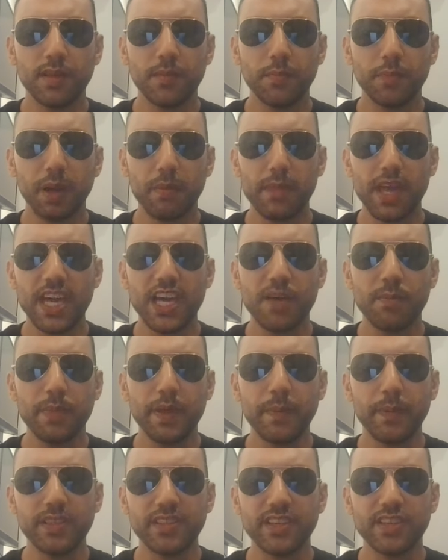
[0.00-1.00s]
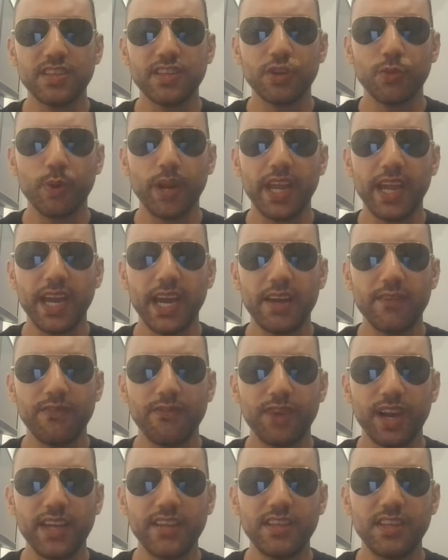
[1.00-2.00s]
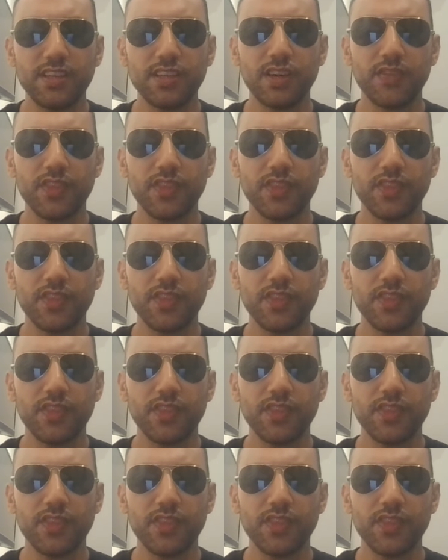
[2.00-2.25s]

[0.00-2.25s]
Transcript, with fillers: by making people disagree and fight each